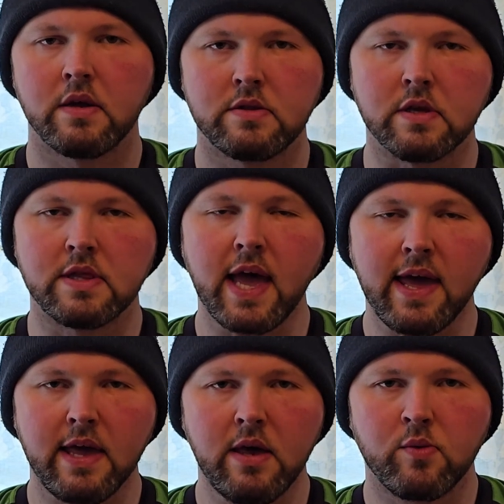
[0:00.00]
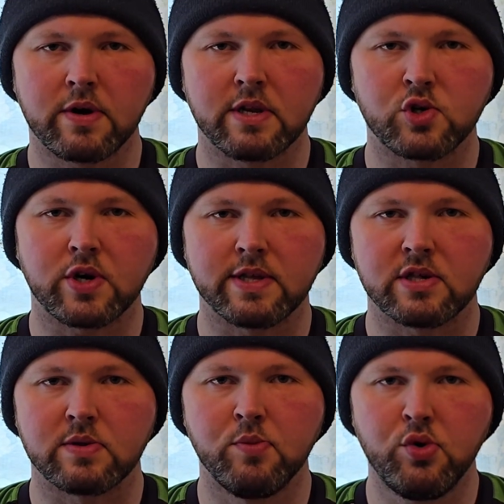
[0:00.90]
Today, we're going to try and
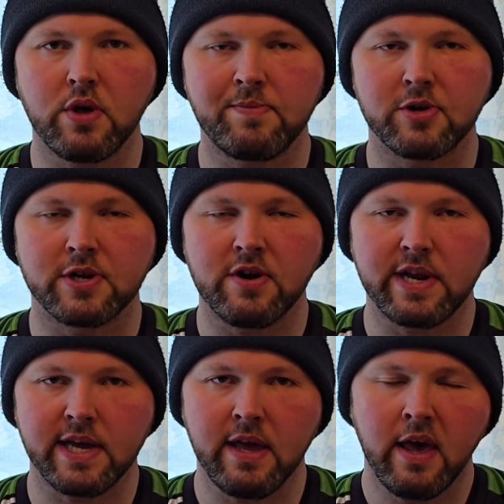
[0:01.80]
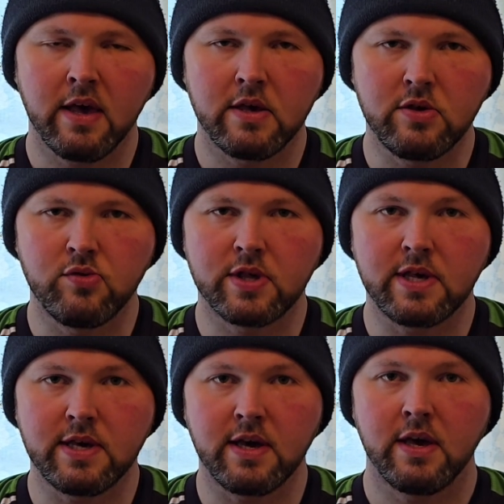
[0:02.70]
smooth up your turning
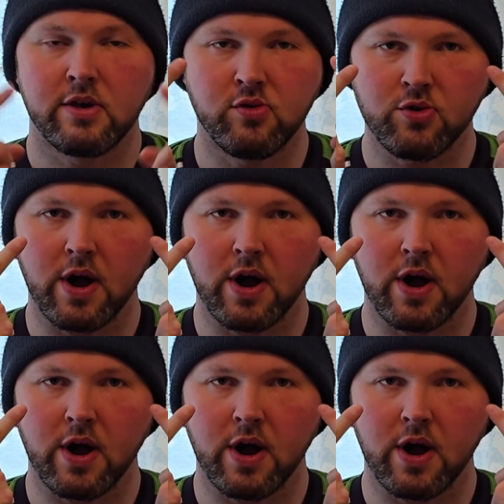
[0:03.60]
using your